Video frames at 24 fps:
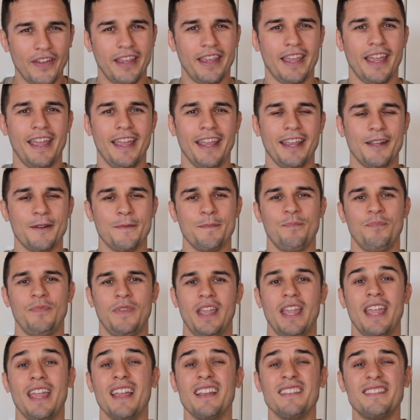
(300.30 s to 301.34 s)
cake,
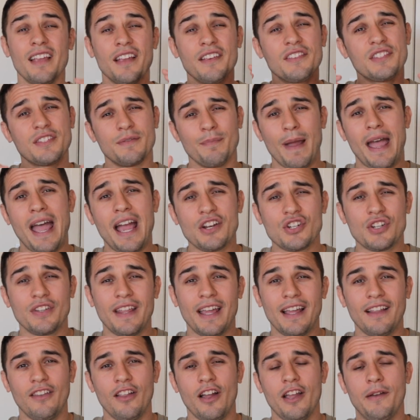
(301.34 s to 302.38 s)
is smashing
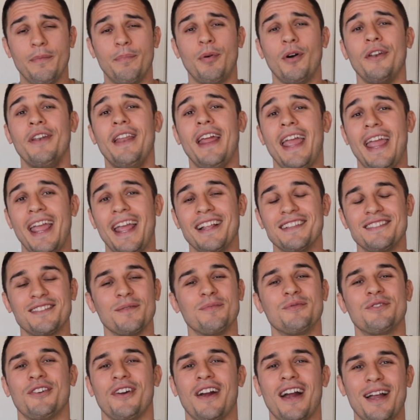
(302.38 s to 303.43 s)
that like button and
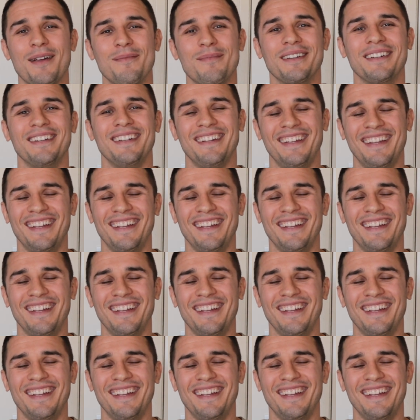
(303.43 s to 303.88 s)
subscribing.